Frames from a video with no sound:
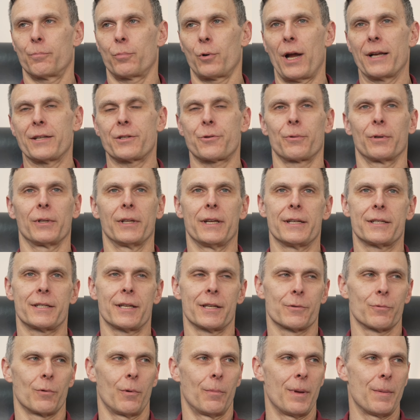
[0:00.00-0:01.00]
press
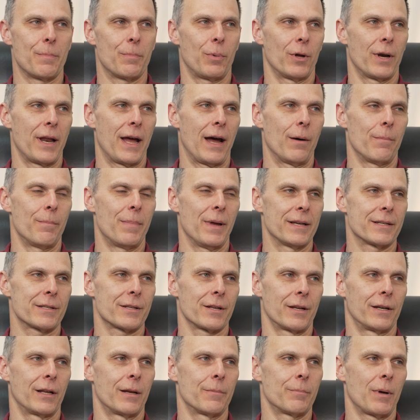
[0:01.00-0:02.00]
releases will be put out
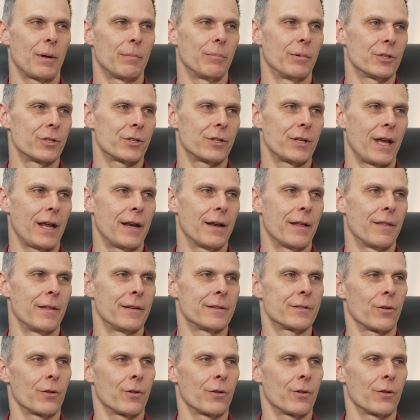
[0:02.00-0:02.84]
based on unpublished data that's